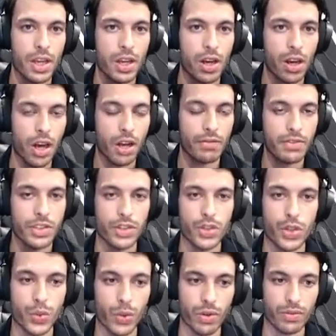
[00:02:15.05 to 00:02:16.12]
often
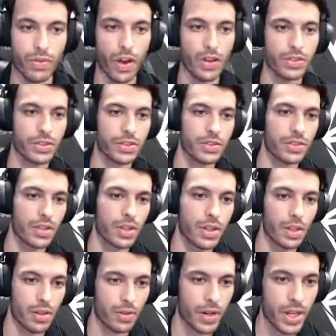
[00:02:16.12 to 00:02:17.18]
true or false,
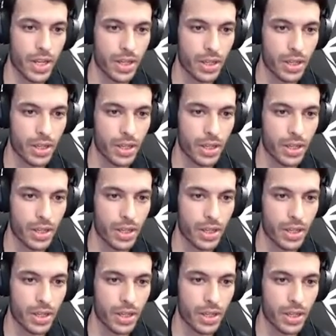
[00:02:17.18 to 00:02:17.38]
right?